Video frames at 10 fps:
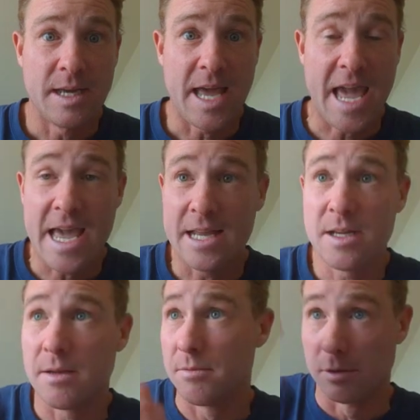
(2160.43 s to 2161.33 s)

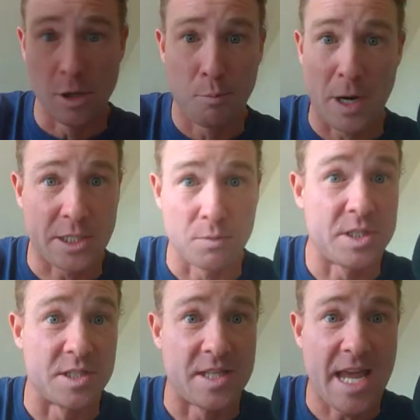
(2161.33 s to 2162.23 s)
And the low pressure,
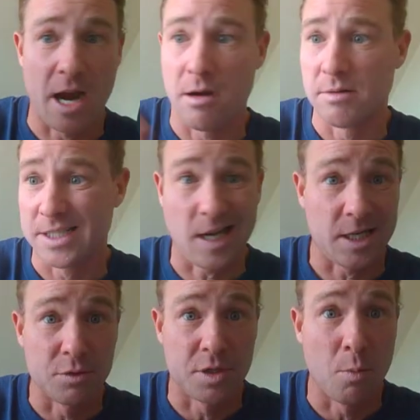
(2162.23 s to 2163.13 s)
which is the air, it's got to
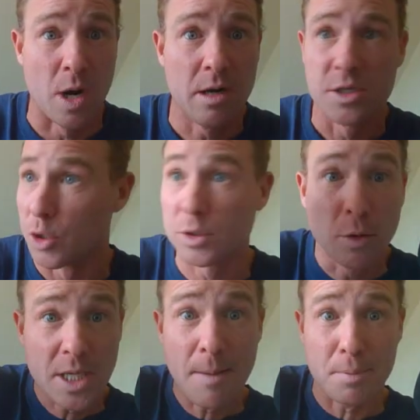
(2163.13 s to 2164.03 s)
go somewhere. So it
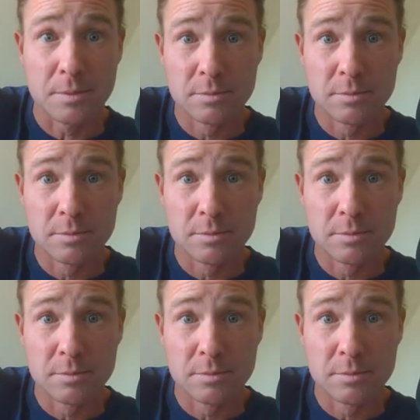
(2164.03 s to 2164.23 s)
goes up.